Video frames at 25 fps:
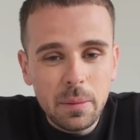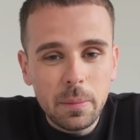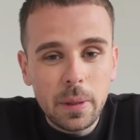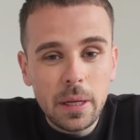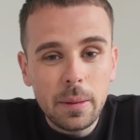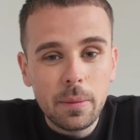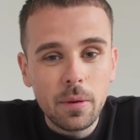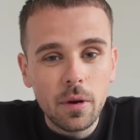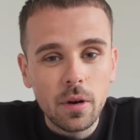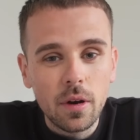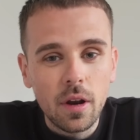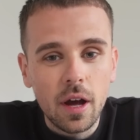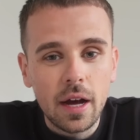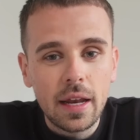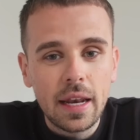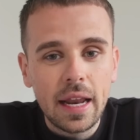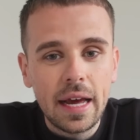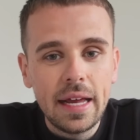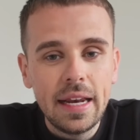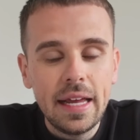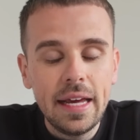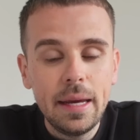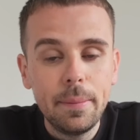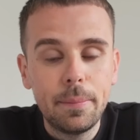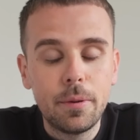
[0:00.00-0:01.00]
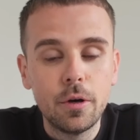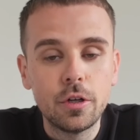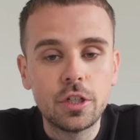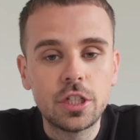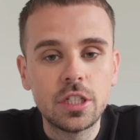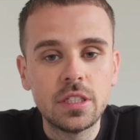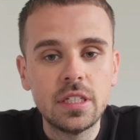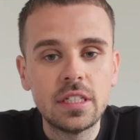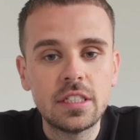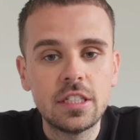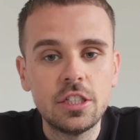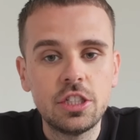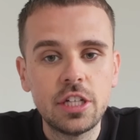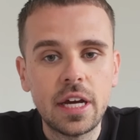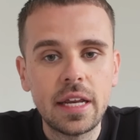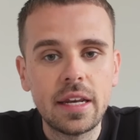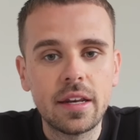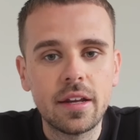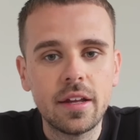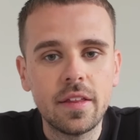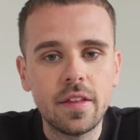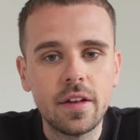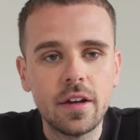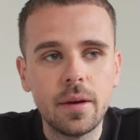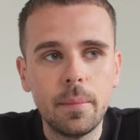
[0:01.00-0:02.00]
people online lately pushing this
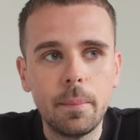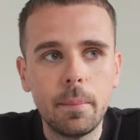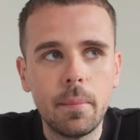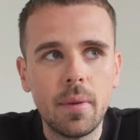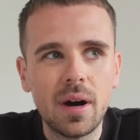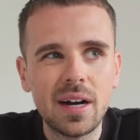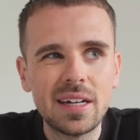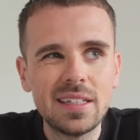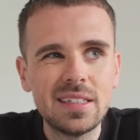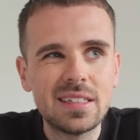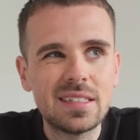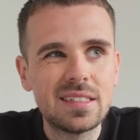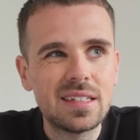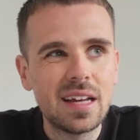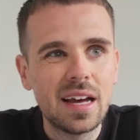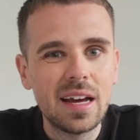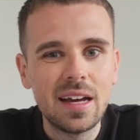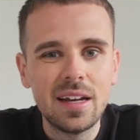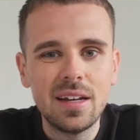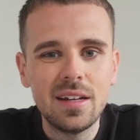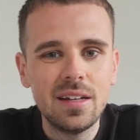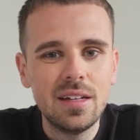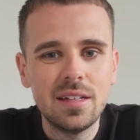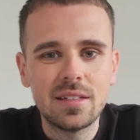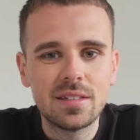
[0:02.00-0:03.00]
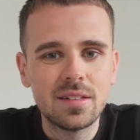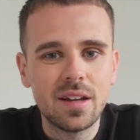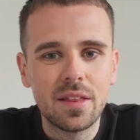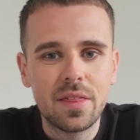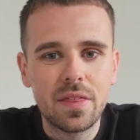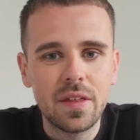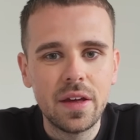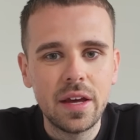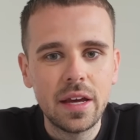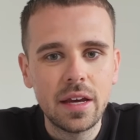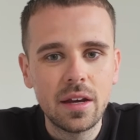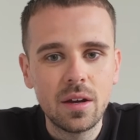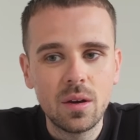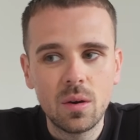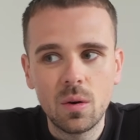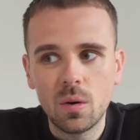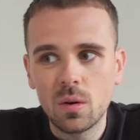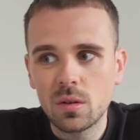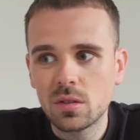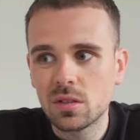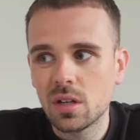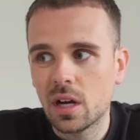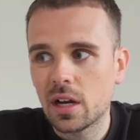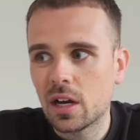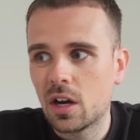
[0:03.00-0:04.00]
agenda that mindset isn't a thing, or
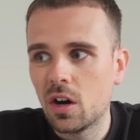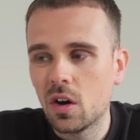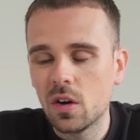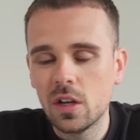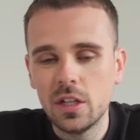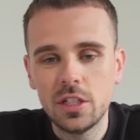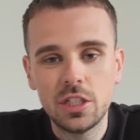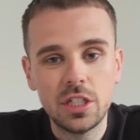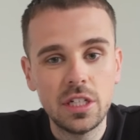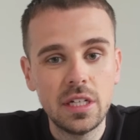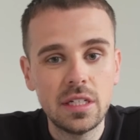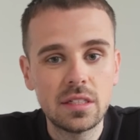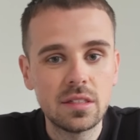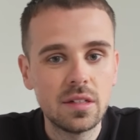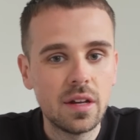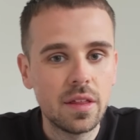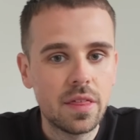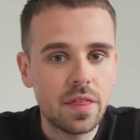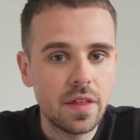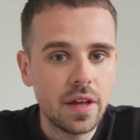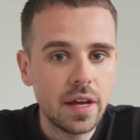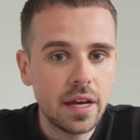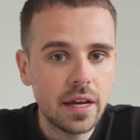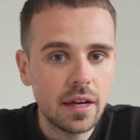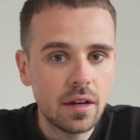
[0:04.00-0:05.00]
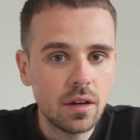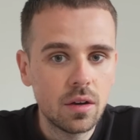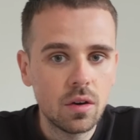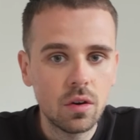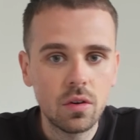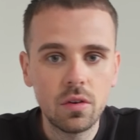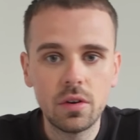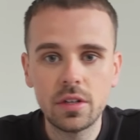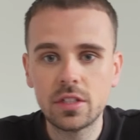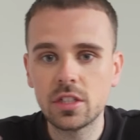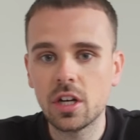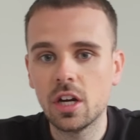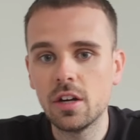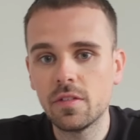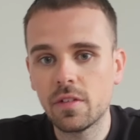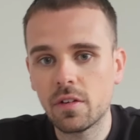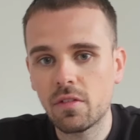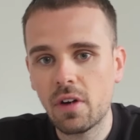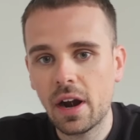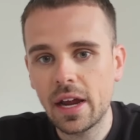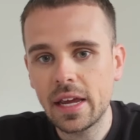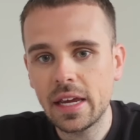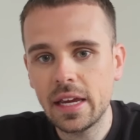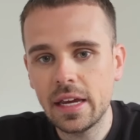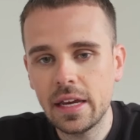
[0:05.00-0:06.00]
psychology isn't a thing, or it's
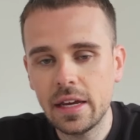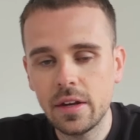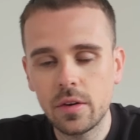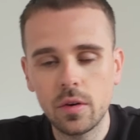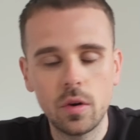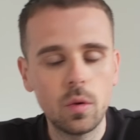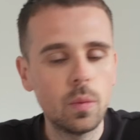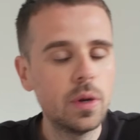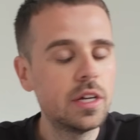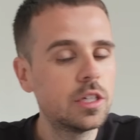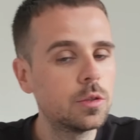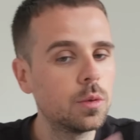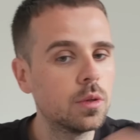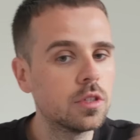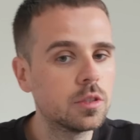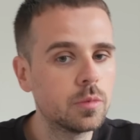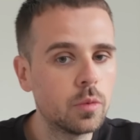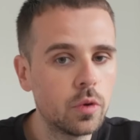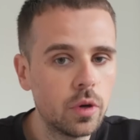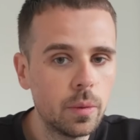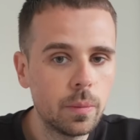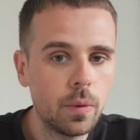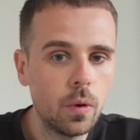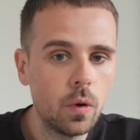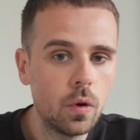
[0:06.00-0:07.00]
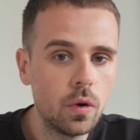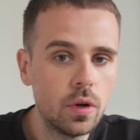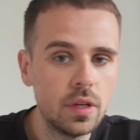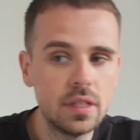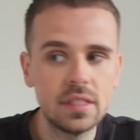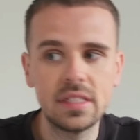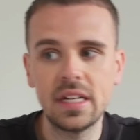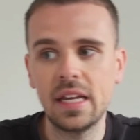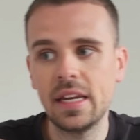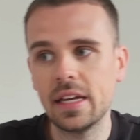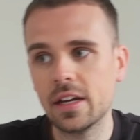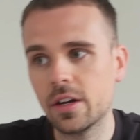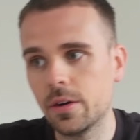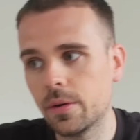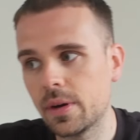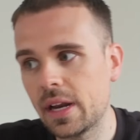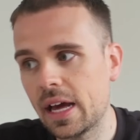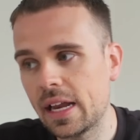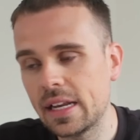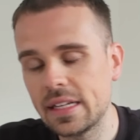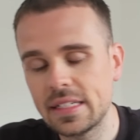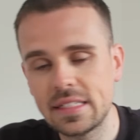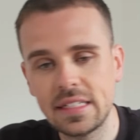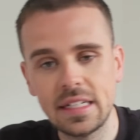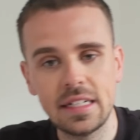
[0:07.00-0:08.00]
overrated, or which one's more important, technical
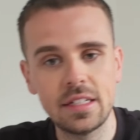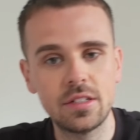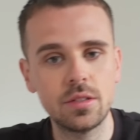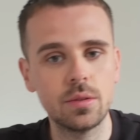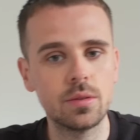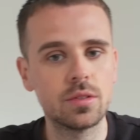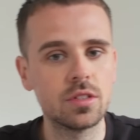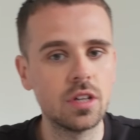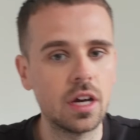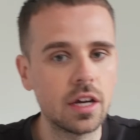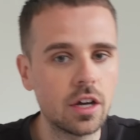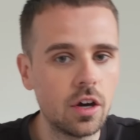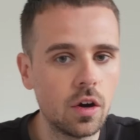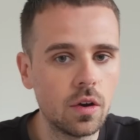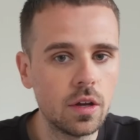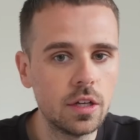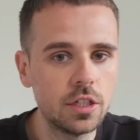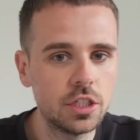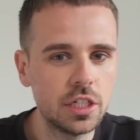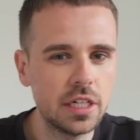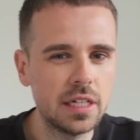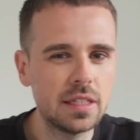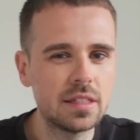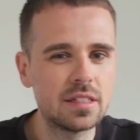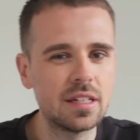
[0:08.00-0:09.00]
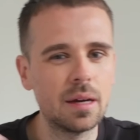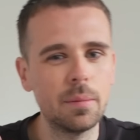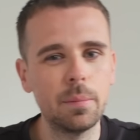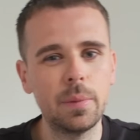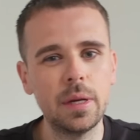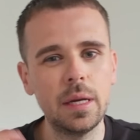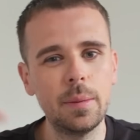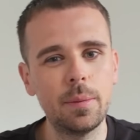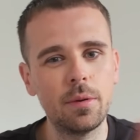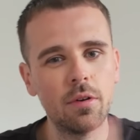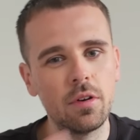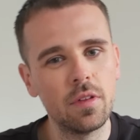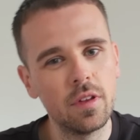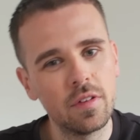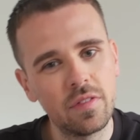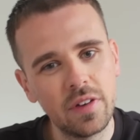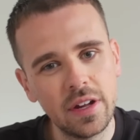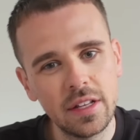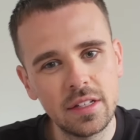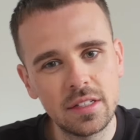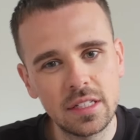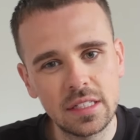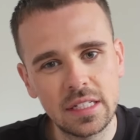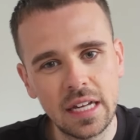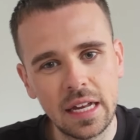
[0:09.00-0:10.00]
analysis or psychology. And some people are on the
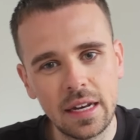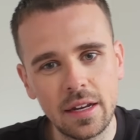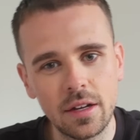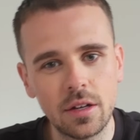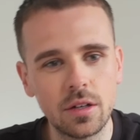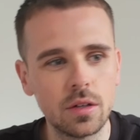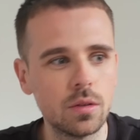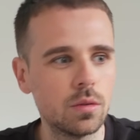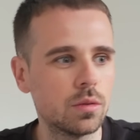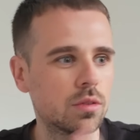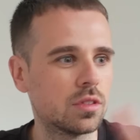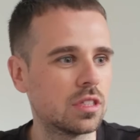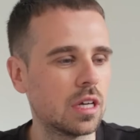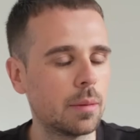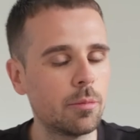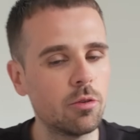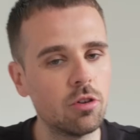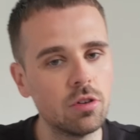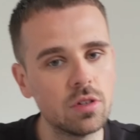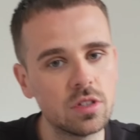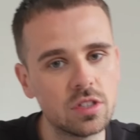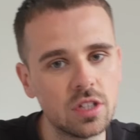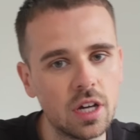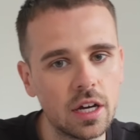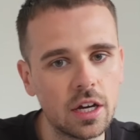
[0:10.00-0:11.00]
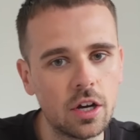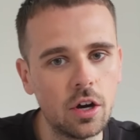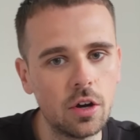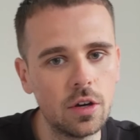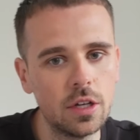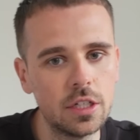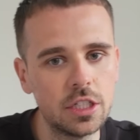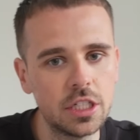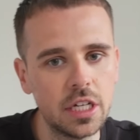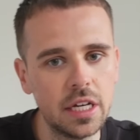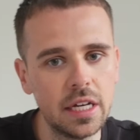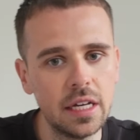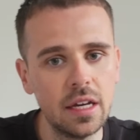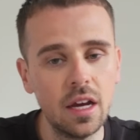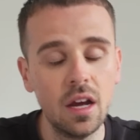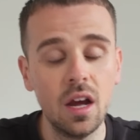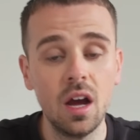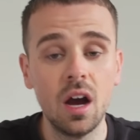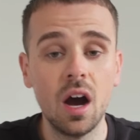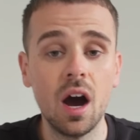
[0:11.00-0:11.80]
fence of technical, some are on psychology.